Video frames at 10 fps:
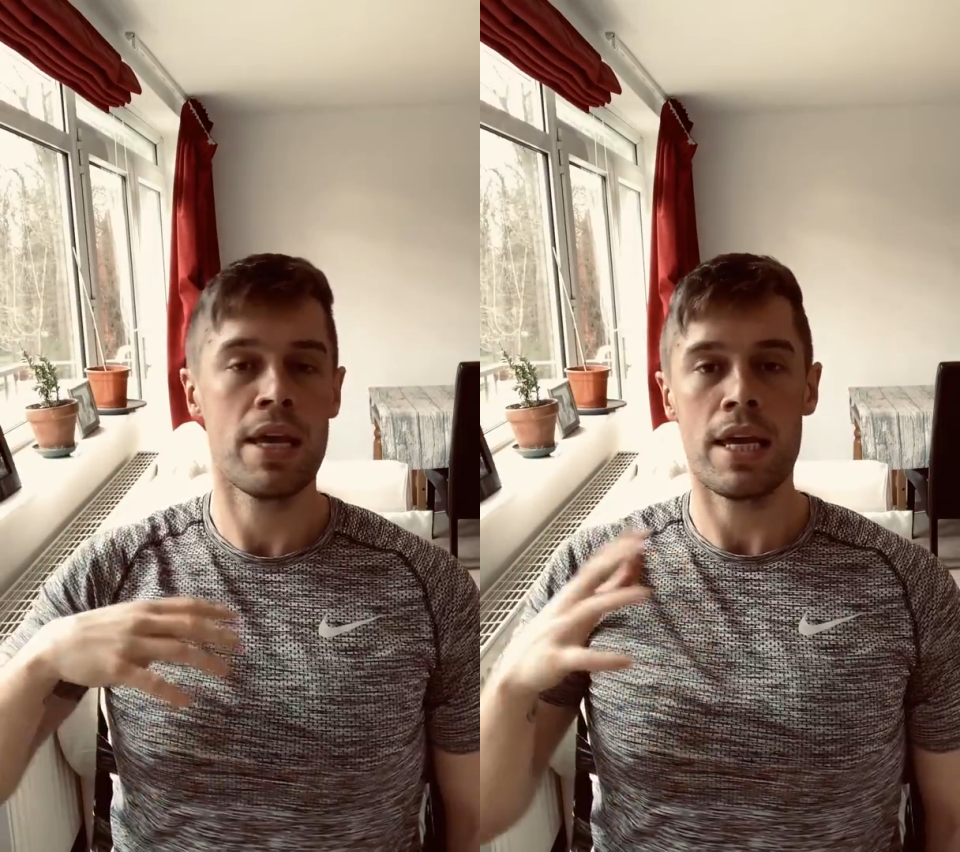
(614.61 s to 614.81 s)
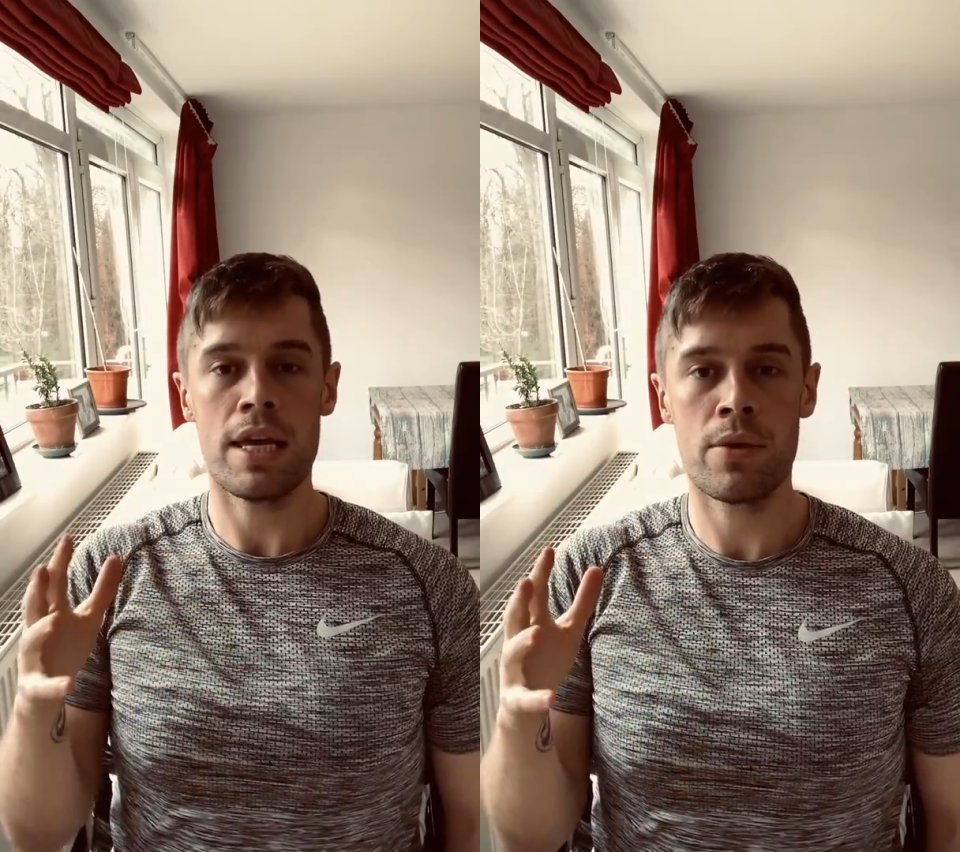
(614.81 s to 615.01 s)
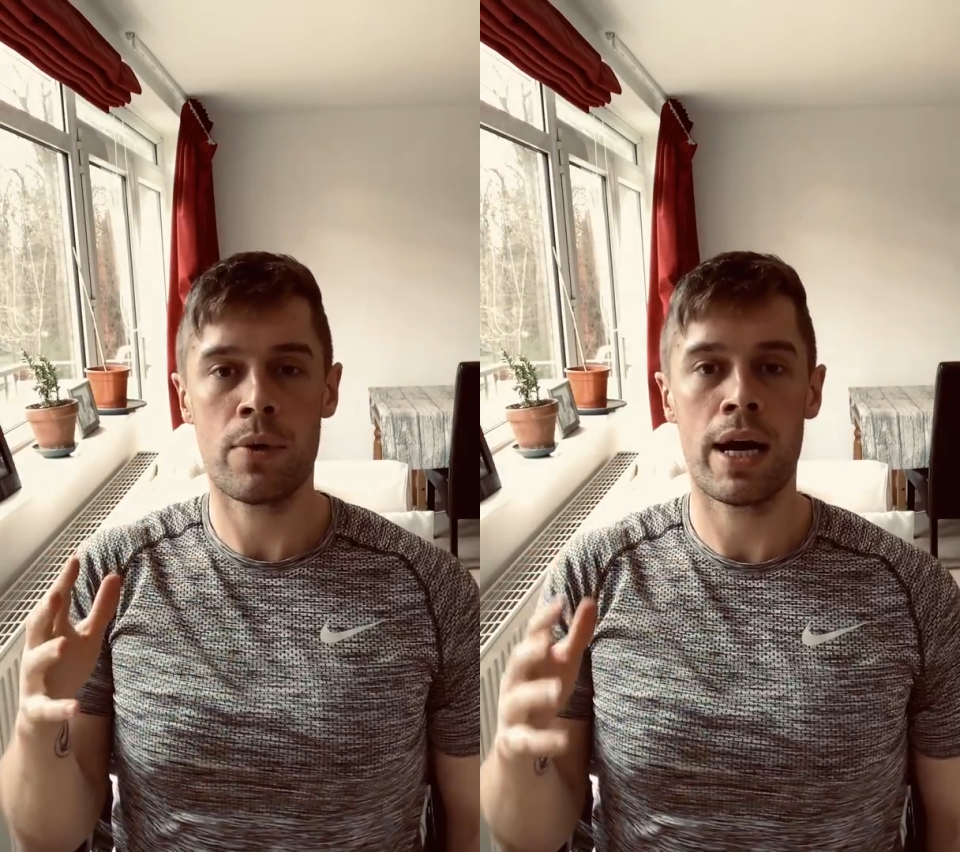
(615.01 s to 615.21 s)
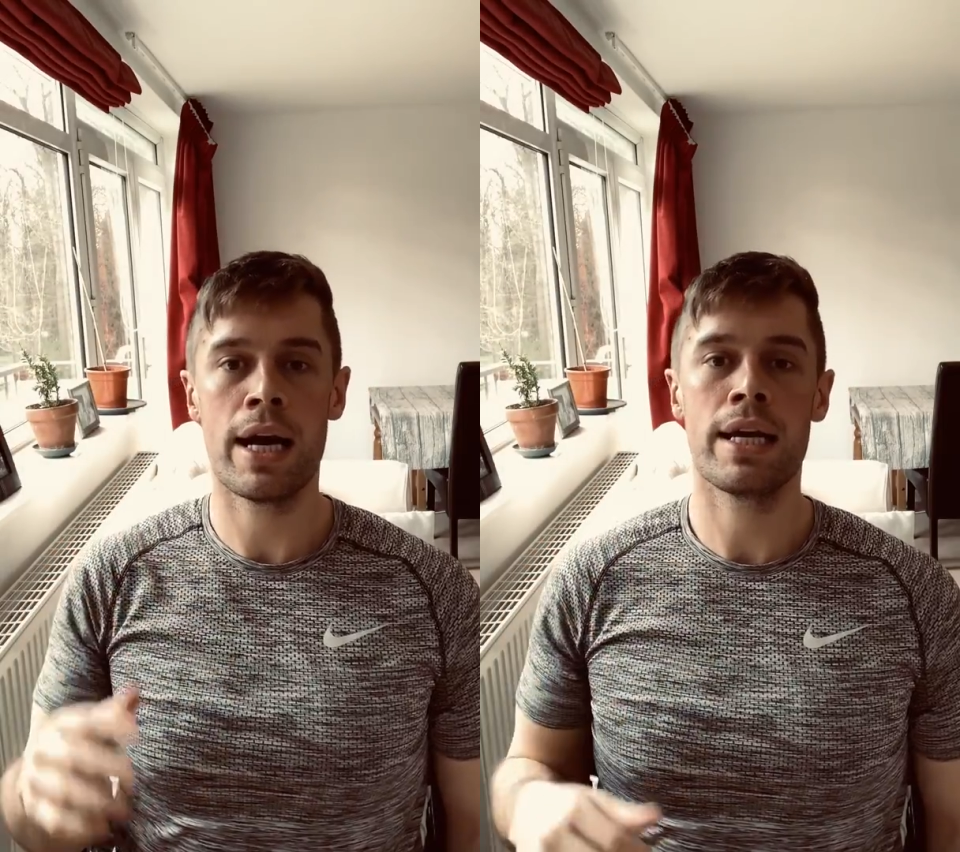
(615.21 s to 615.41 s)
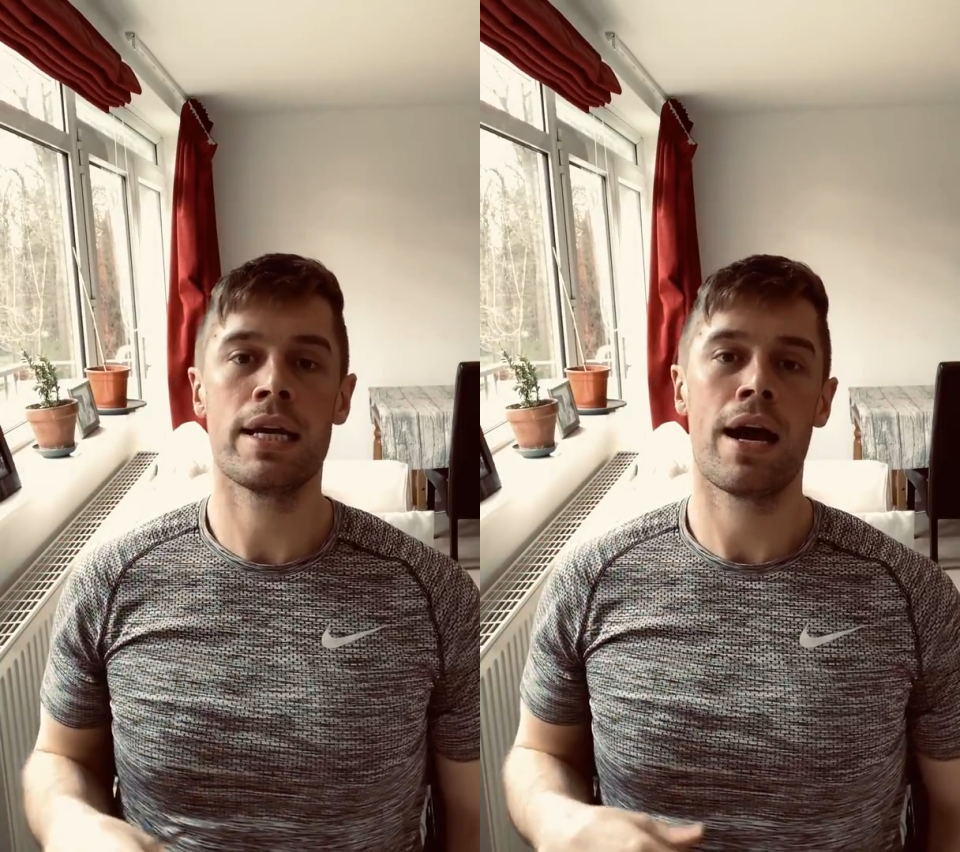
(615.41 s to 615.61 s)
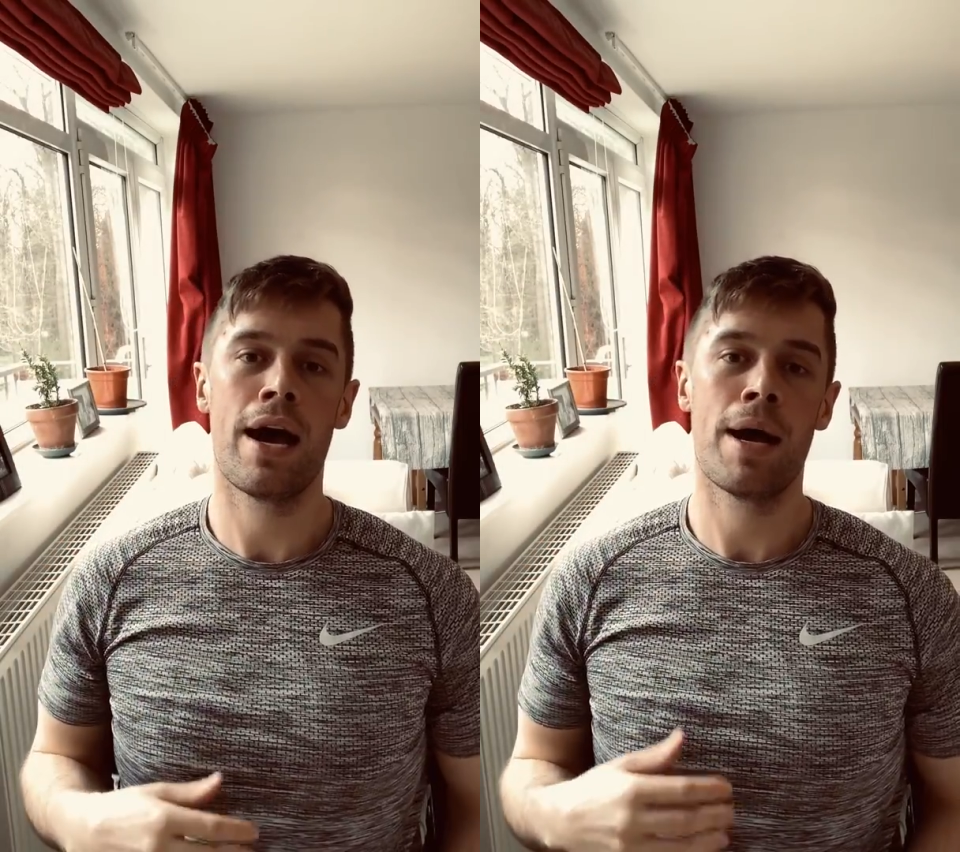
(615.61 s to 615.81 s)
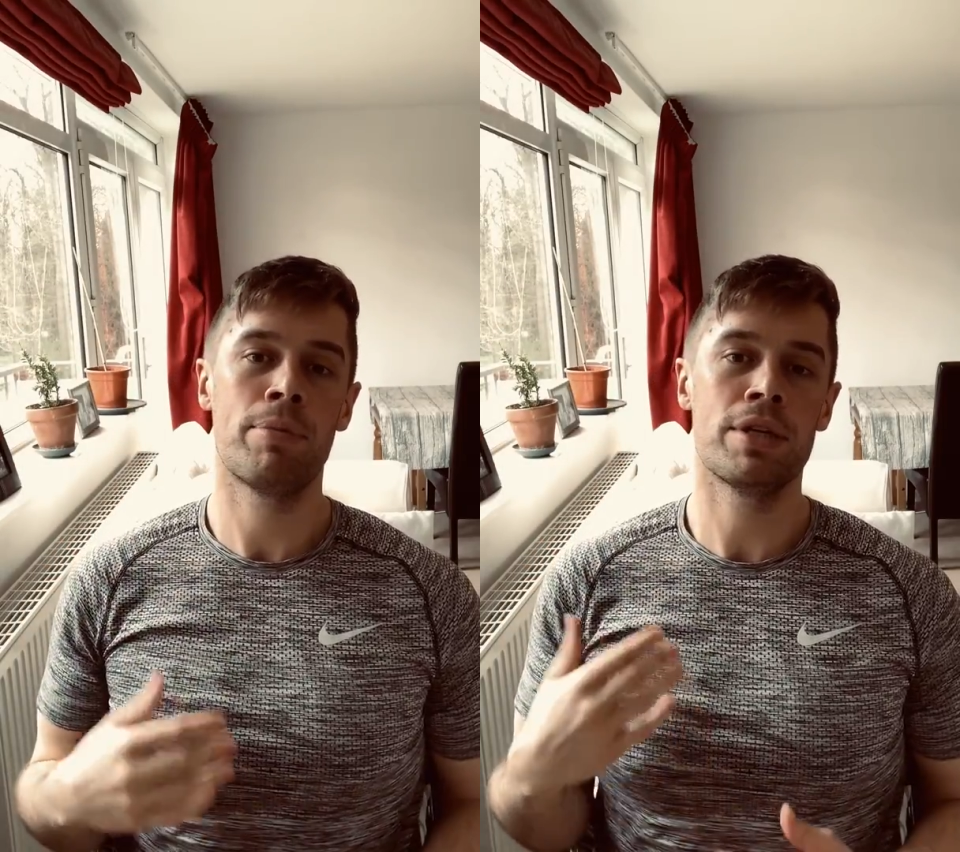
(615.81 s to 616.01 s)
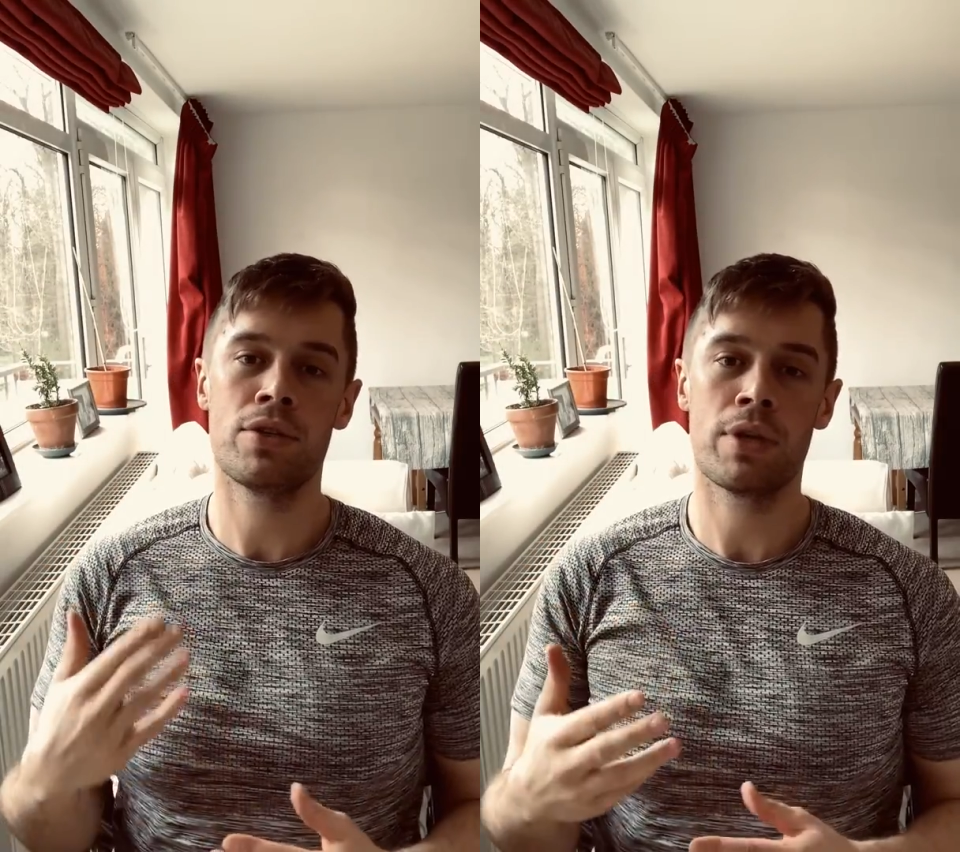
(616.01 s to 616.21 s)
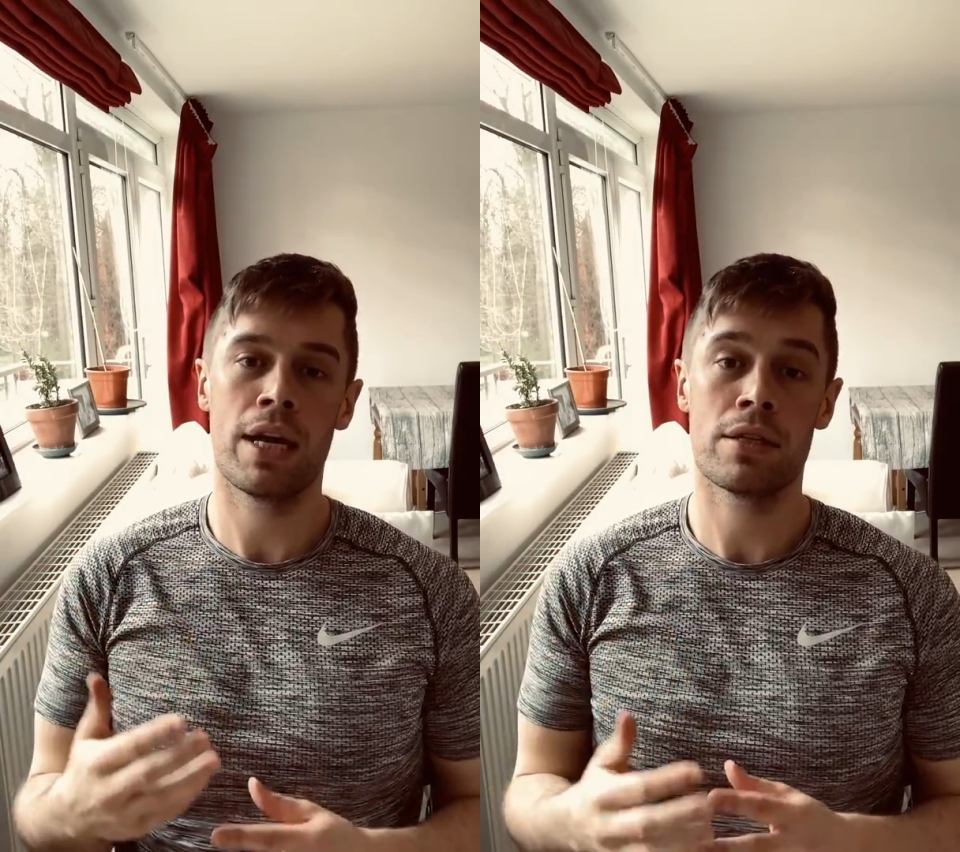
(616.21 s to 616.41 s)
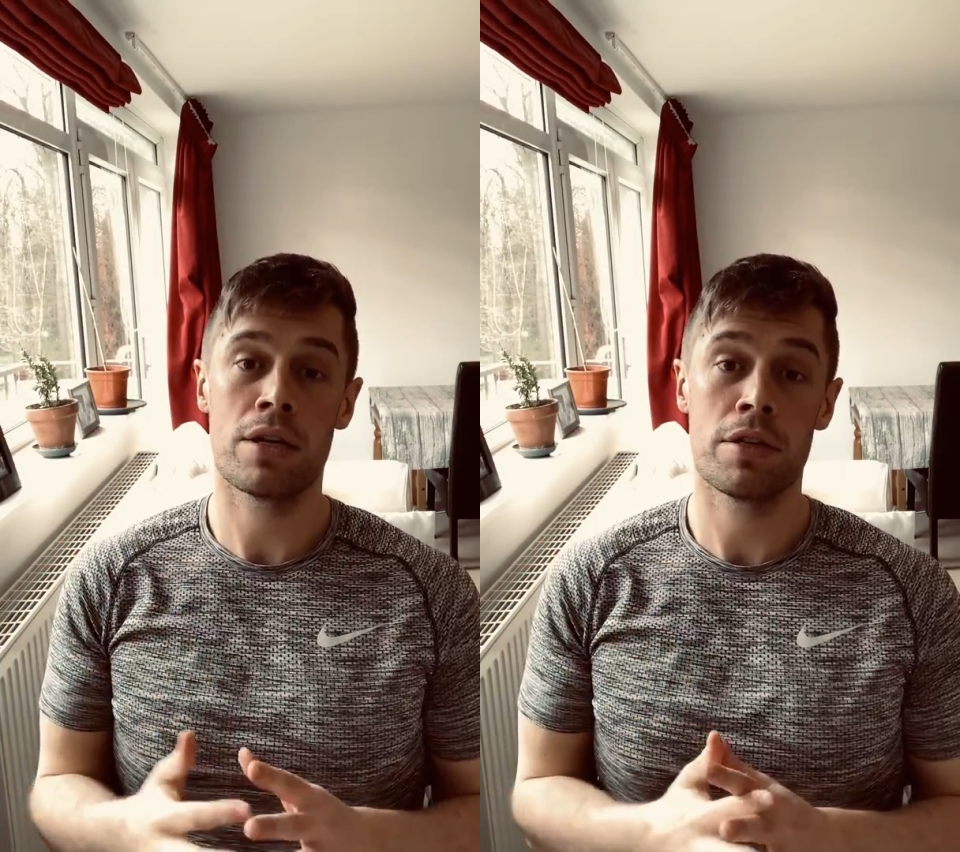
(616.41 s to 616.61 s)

Either way, please do get in touch